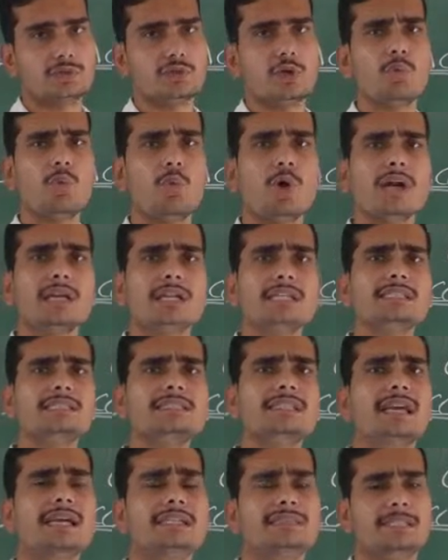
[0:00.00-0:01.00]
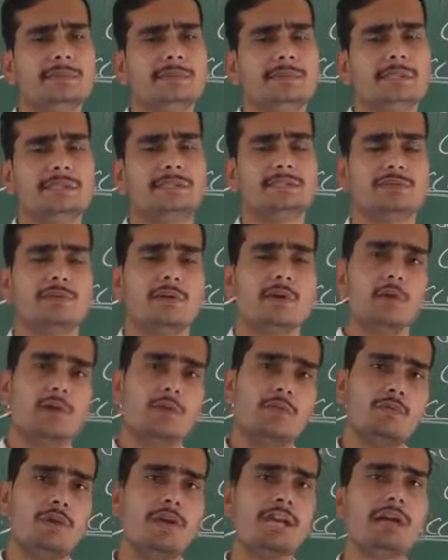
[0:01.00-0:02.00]
So what is the acceptance?
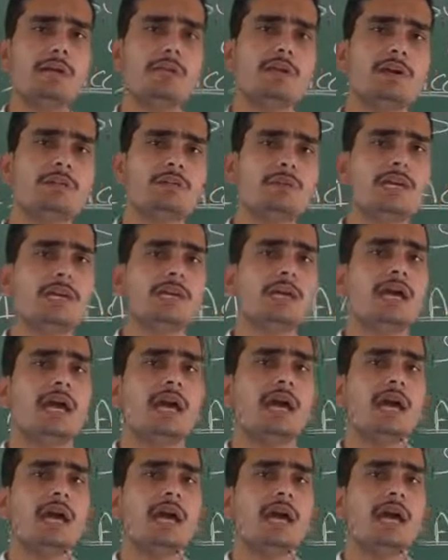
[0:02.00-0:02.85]
Whenever we